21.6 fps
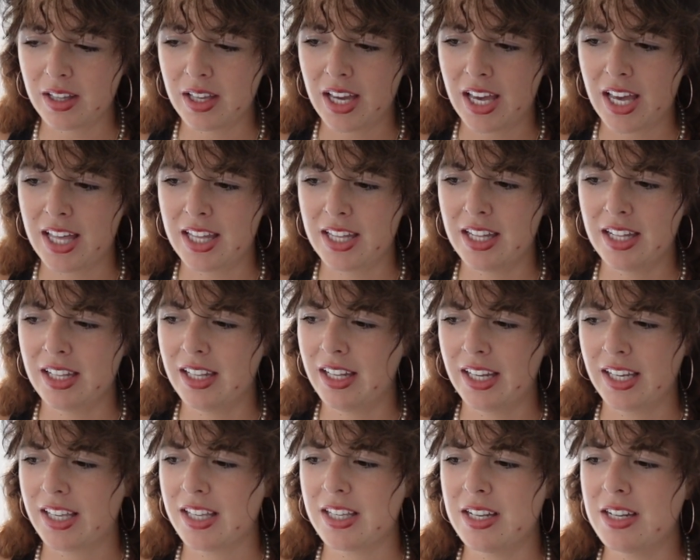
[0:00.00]

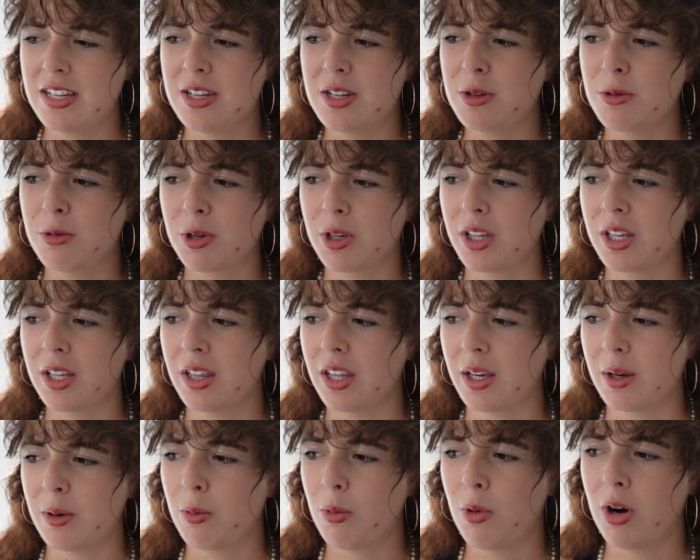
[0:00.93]
and you really
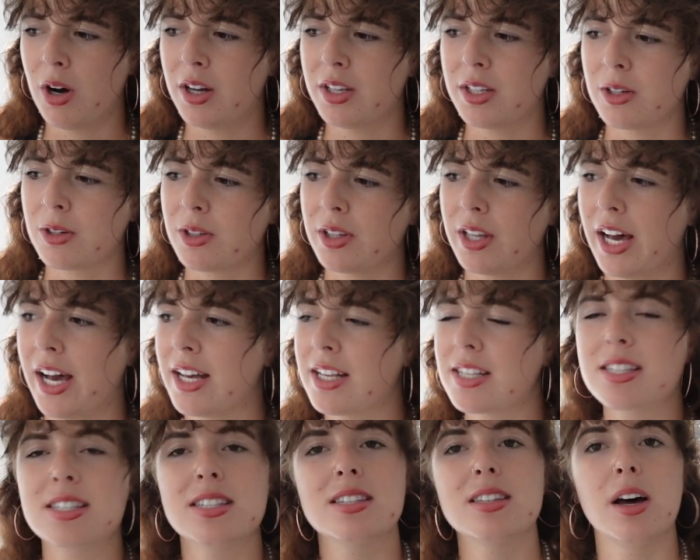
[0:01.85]
want your
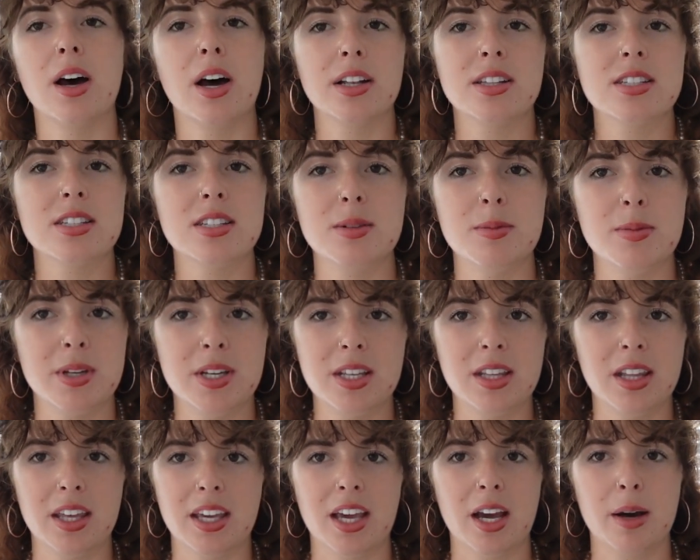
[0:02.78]
last thoughts to be
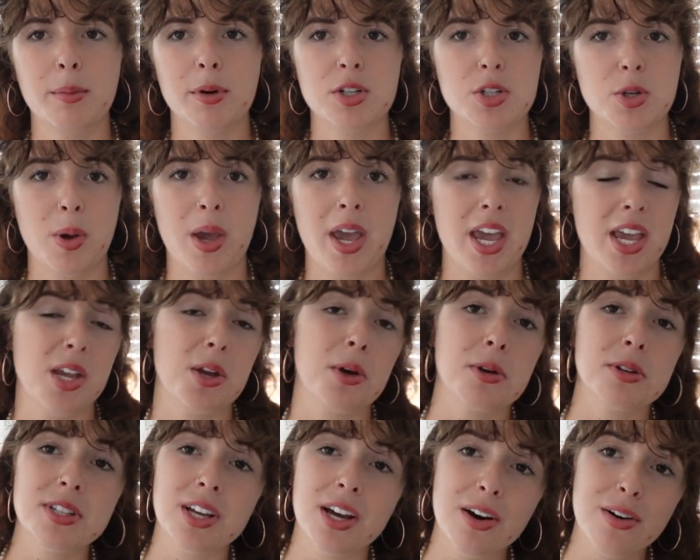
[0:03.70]
how much you hate
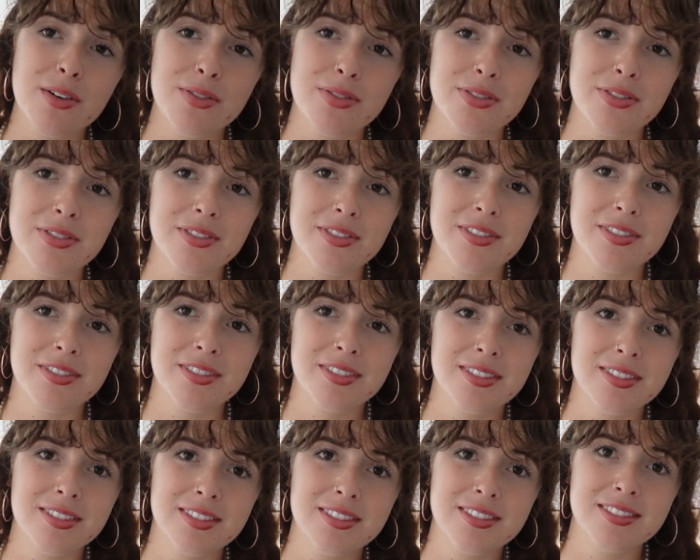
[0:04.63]
yourself?
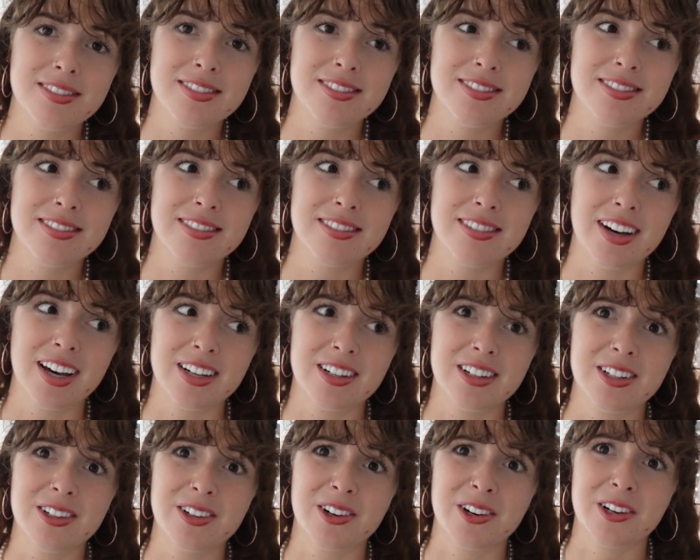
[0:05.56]
I don't
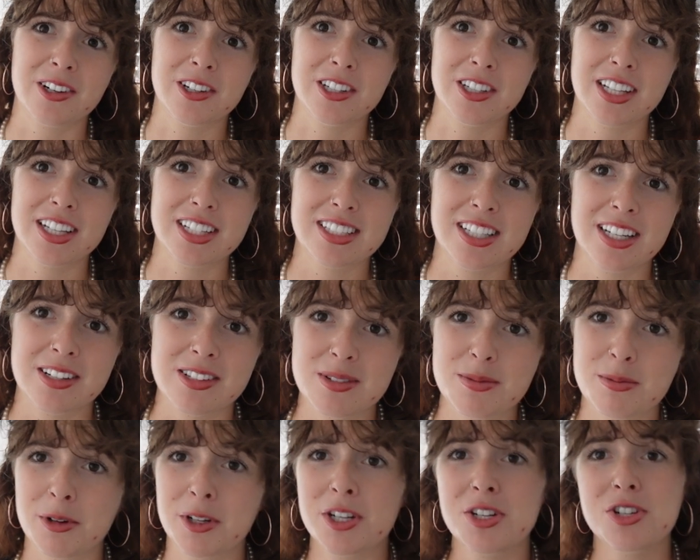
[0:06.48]
know, girl, that sounds
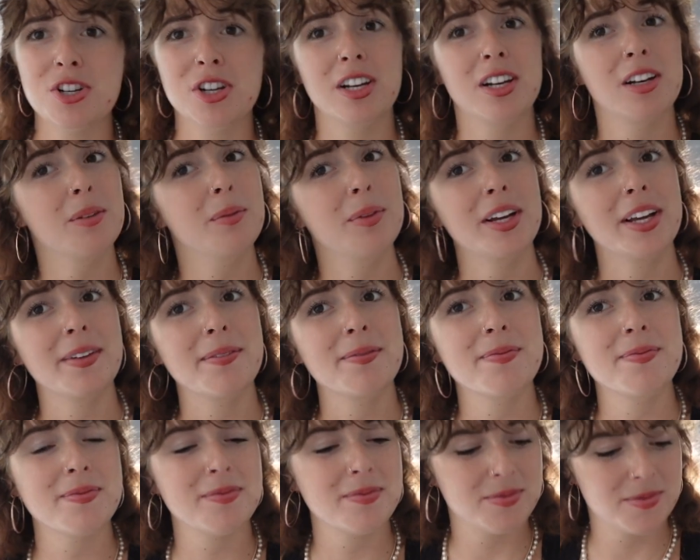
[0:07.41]
pretty shitty to me.
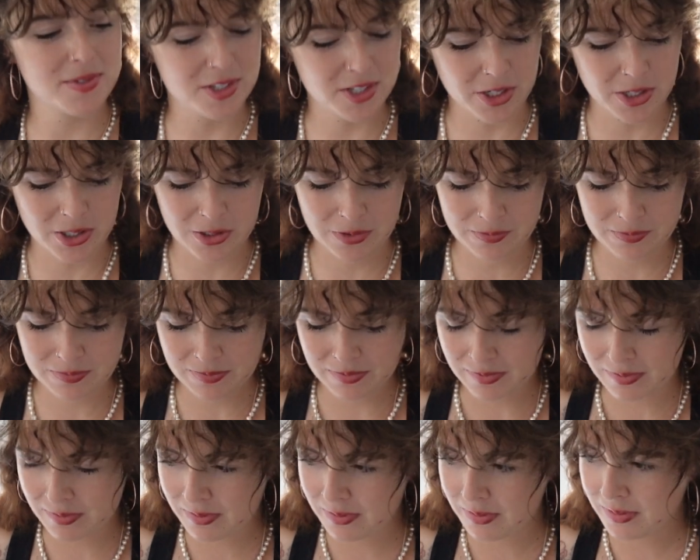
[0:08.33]
So,
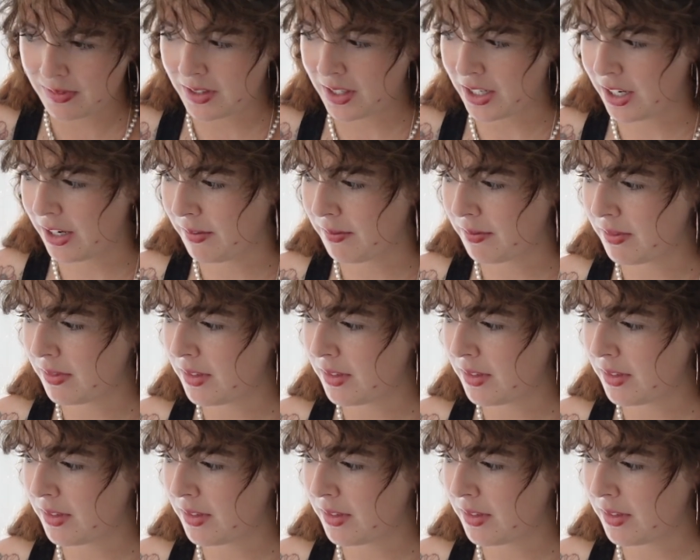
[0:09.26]
yeah.